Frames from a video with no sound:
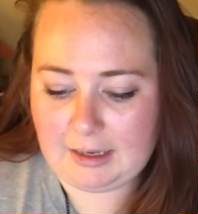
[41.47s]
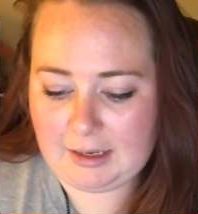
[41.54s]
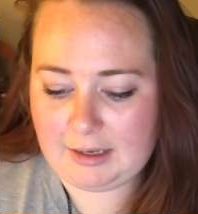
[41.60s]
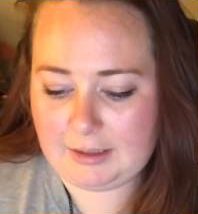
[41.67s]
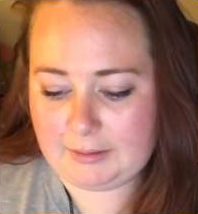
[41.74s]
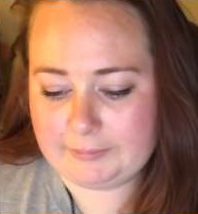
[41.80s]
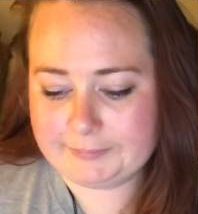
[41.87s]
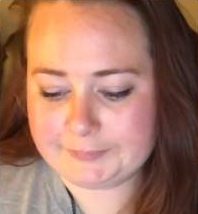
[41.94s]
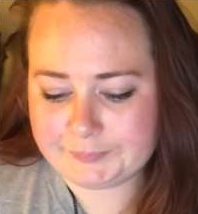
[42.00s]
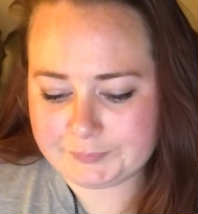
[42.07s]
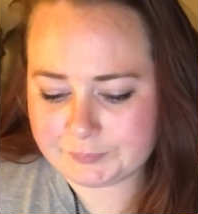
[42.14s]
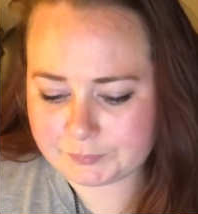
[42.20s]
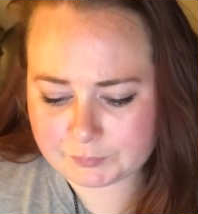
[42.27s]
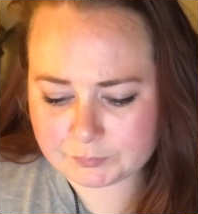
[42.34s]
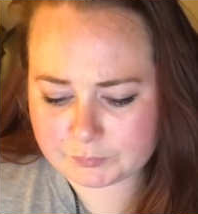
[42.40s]

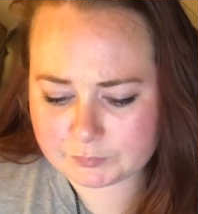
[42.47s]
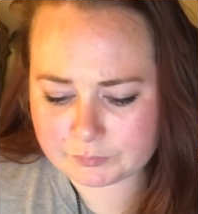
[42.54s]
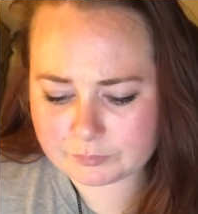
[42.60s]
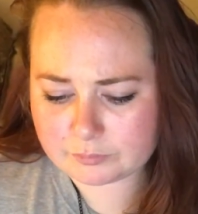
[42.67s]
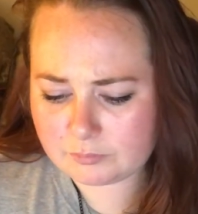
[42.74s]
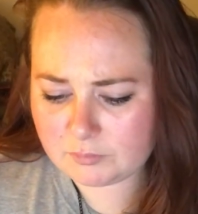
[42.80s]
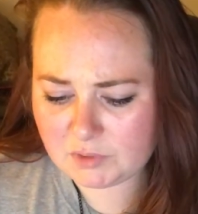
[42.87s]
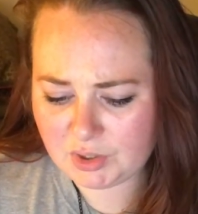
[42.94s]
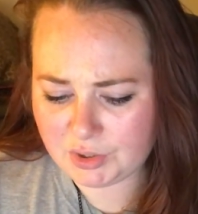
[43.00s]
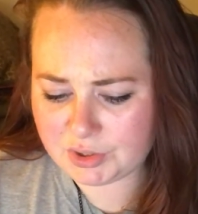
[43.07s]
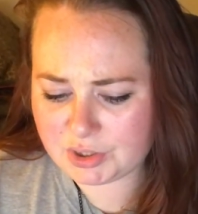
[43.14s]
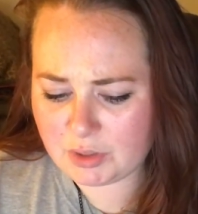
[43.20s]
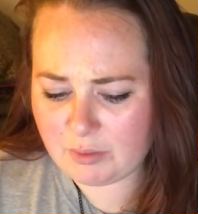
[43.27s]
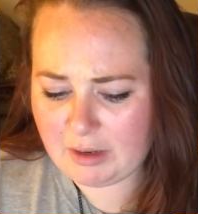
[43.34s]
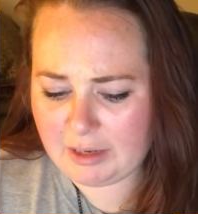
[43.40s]

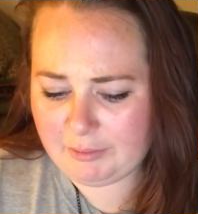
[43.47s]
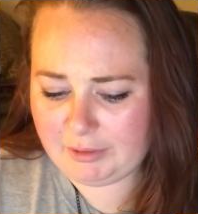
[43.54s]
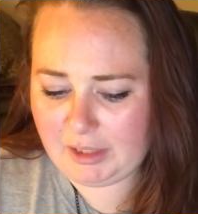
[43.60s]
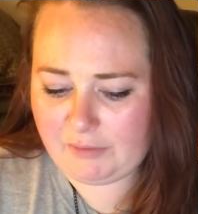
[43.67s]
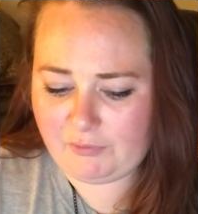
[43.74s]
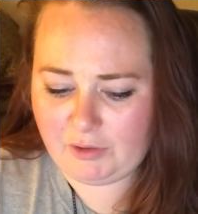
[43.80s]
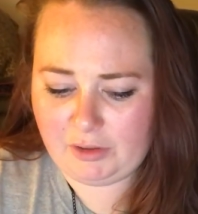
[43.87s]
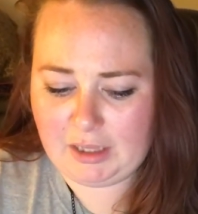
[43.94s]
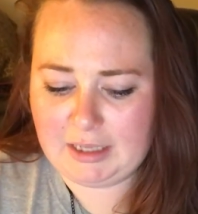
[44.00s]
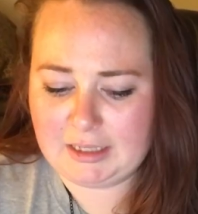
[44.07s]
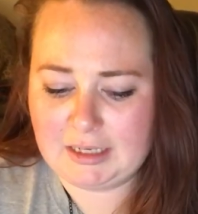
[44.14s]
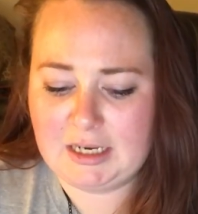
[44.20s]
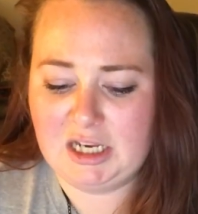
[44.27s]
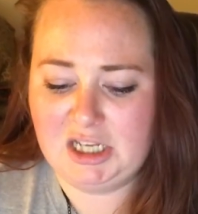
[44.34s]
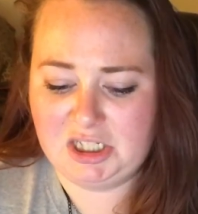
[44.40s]
So I really feel like
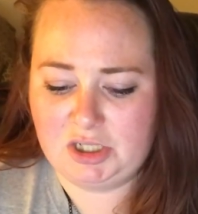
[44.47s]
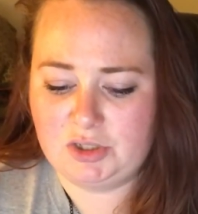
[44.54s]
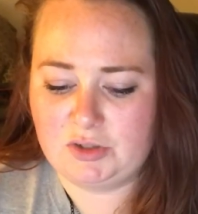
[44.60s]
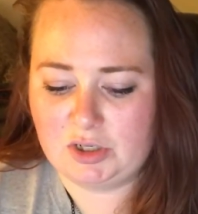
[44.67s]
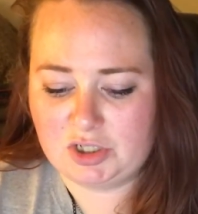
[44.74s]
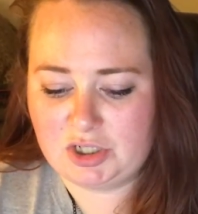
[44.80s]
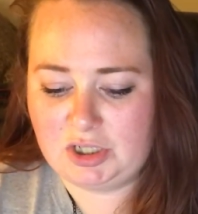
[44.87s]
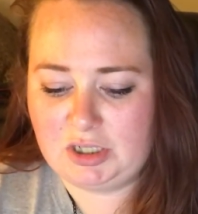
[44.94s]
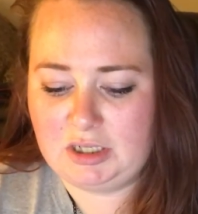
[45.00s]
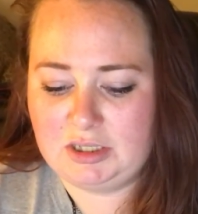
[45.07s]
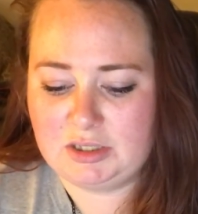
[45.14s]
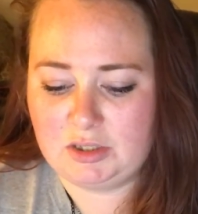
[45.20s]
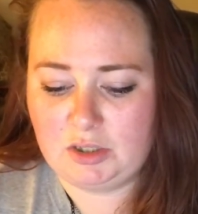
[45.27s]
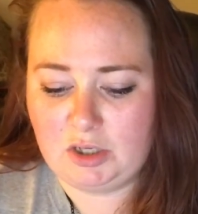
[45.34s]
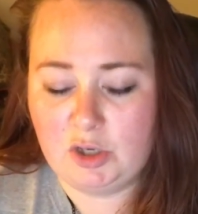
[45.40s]
engaging instruction
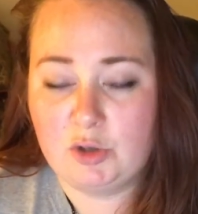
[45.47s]
is